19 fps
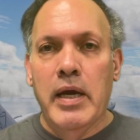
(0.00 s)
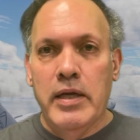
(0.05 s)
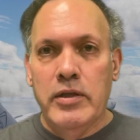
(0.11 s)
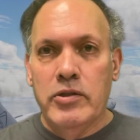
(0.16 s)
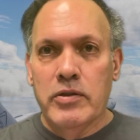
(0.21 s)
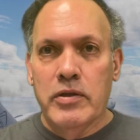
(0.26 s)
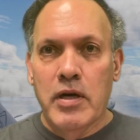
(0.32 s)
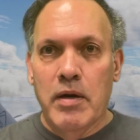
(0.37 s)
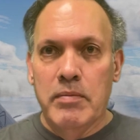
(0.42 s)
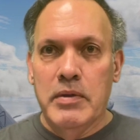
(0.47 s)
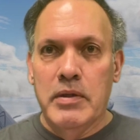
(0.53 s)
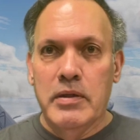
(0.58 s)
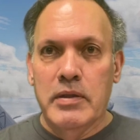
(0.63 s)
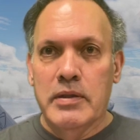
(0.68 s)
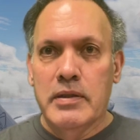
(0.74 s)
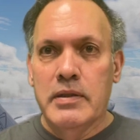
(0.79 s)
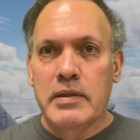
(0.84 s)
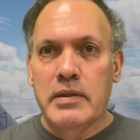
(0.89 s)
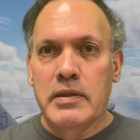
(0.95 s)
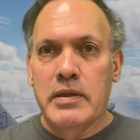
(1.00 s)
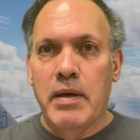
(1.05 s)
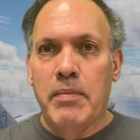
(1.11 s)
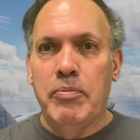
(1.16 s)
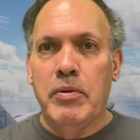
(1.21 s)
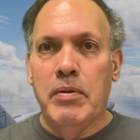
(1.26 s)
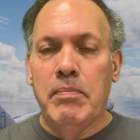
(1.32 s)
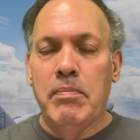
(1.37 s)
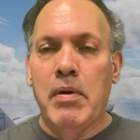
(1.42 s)
aids are coming in a
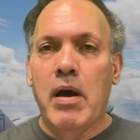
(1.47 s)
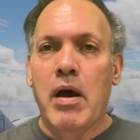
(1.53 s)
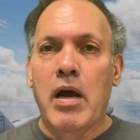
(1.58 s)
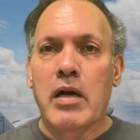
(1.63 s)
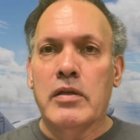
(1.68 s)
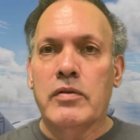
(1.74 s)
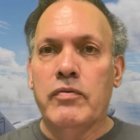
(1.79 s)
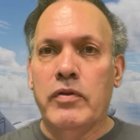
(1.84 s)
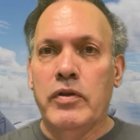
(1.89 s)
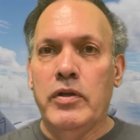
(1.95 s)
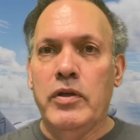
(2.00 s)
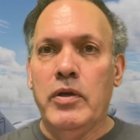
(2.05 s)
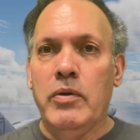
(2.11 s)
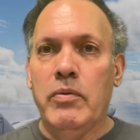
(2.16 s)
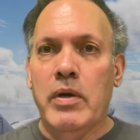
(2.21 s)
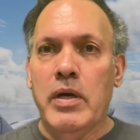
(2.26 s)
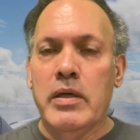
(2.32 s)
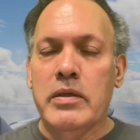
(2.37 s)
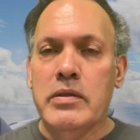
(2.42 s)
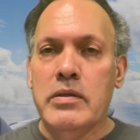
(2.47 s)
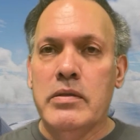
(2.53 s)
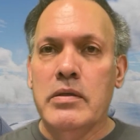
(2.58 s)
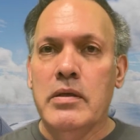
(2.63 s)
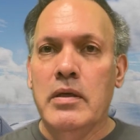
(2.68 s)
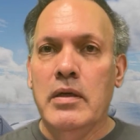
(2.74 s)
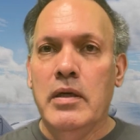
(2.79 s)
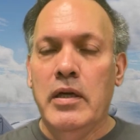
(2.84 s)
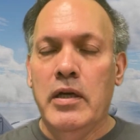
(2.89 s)
separate box for the U.S.
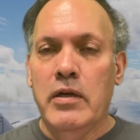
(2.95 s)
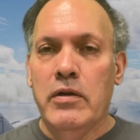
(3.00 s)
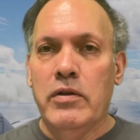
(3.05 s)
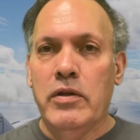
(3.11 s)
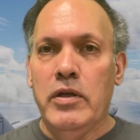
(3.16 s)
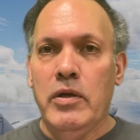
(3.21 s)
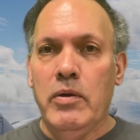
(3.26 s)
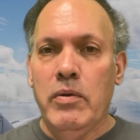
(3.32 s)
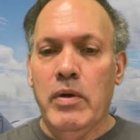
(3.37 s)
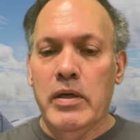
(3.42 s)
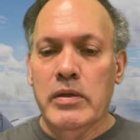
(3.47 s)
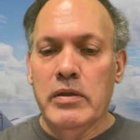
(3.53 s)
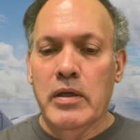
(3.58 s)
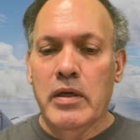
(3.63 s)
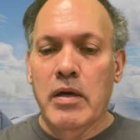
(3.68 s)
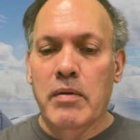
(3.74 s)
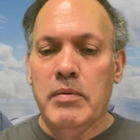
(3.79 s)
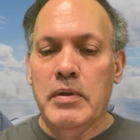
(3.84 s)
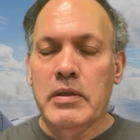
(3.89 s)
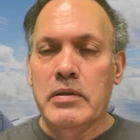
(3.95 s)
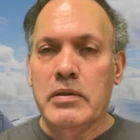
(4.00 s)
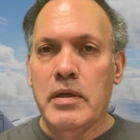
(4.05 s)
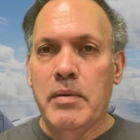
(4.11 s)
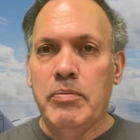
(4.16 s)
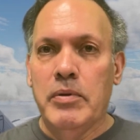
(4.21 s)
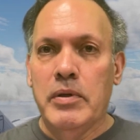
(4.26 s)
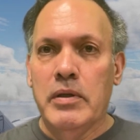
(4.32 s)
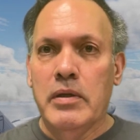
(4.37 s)
Here in the U.S., they come in a
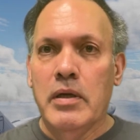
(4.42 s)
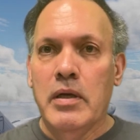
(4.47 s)
separate.